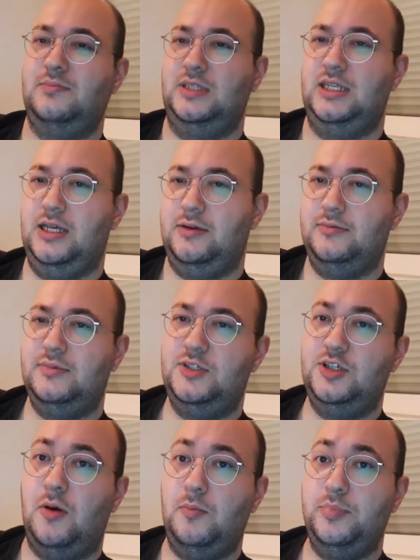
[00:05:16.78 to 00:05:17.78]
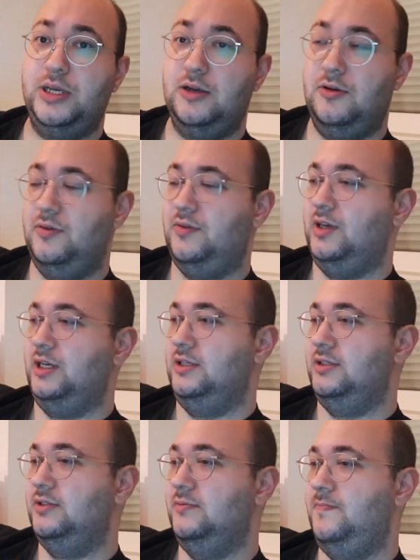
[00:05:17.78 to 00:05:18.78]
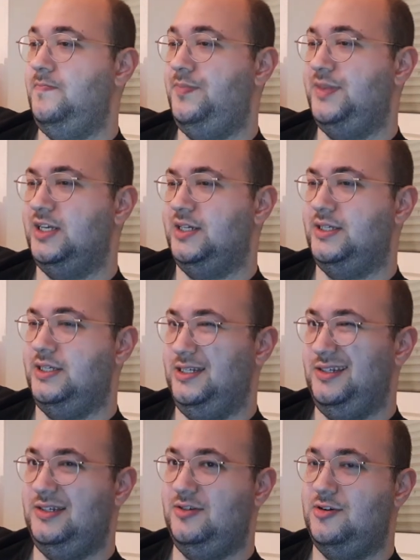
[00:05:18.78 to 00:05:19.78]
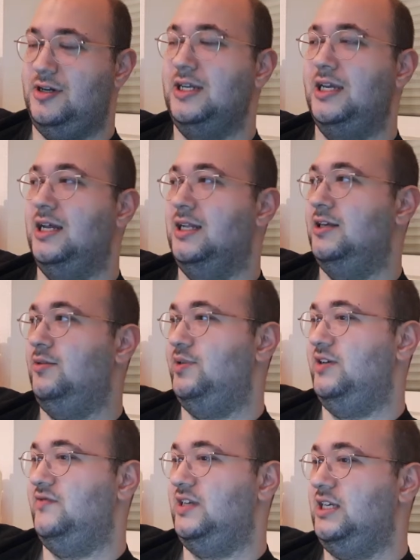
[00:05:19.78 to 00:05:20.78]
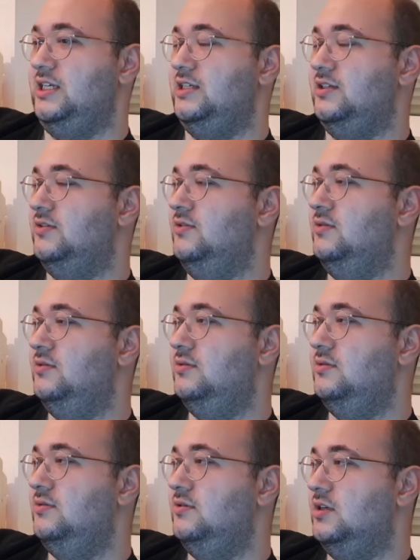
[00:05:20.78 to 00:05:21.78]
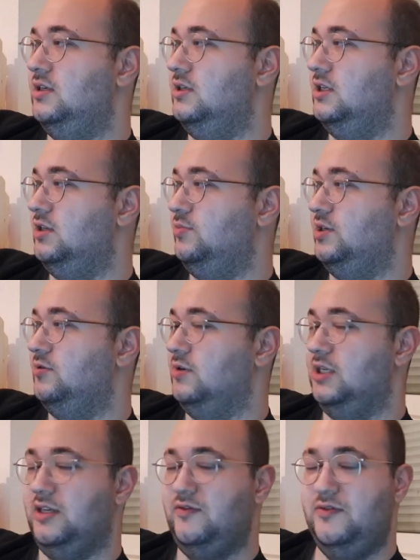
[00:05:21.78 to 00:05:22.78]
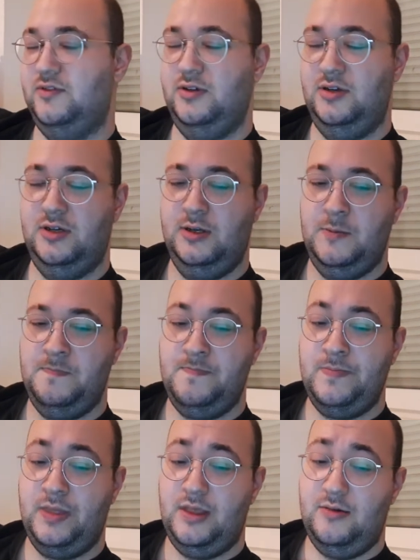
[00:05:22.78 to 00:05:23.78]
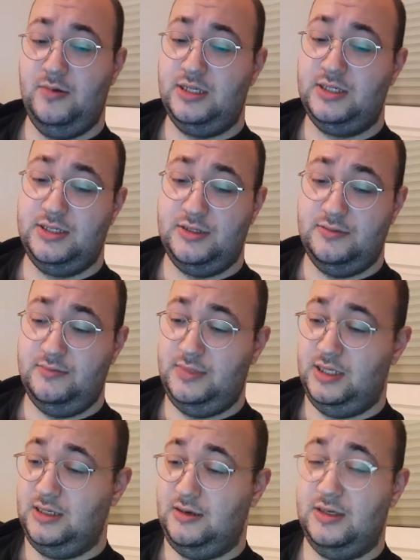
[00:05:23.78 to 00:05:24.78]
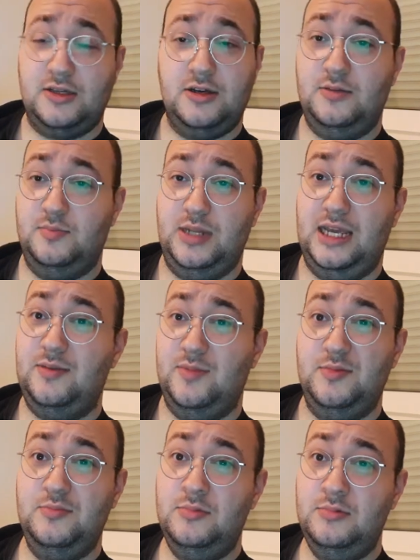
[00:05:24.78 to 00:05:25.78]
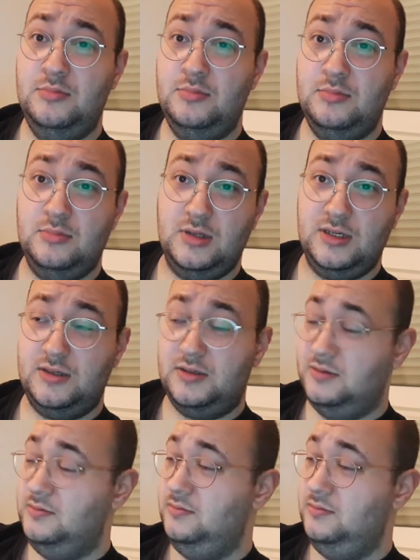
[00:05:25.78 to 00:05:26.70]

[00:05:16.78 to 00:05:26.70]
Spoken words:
you know, chomping on things just to try and get a little bit of ease, a little bit of relief, which, you know, I can't blame him. Like,